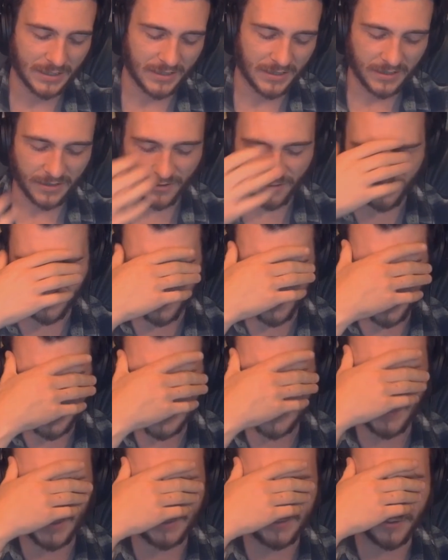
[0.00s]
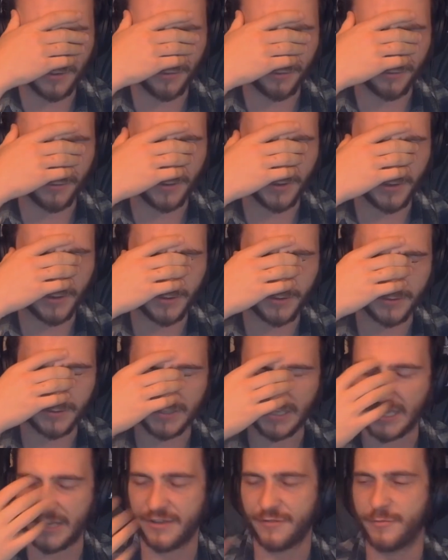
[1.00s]
Something about this song
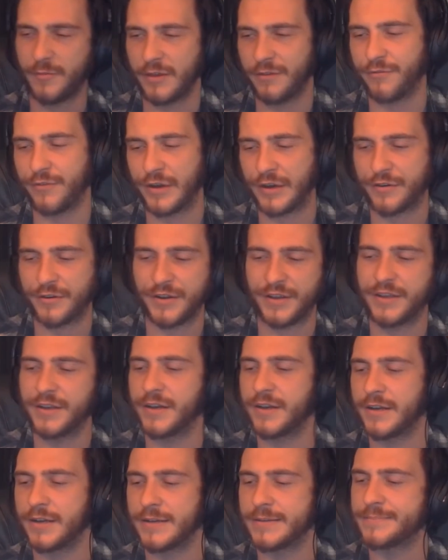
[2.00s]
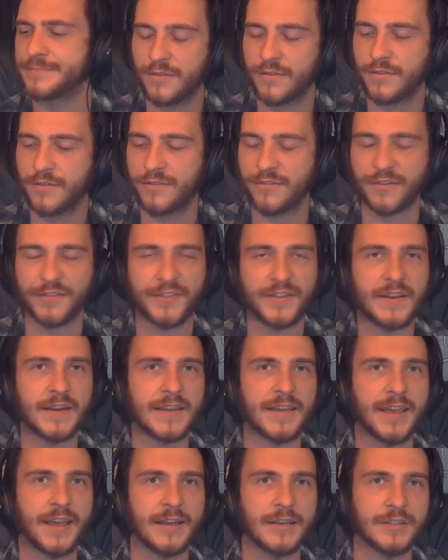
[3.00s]
gave me very, um, something
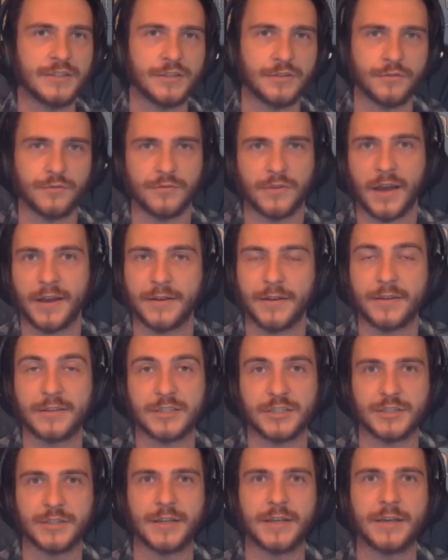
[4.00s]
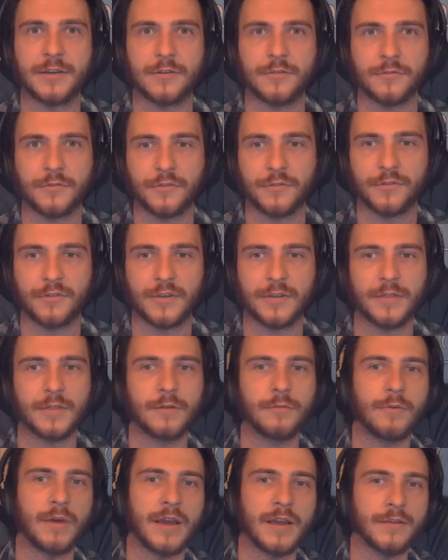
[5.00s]
akin to Nine Inch Nails in
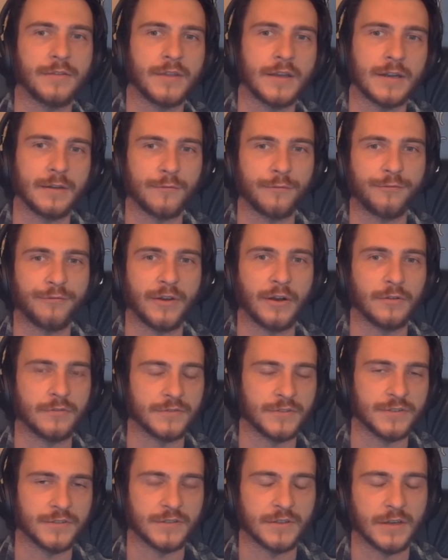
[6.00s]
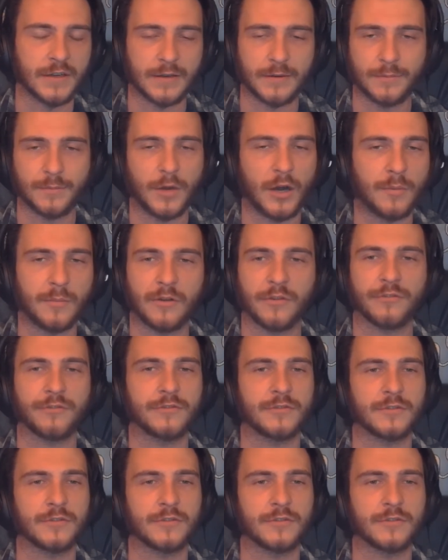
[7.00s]
the way that it felt um, almost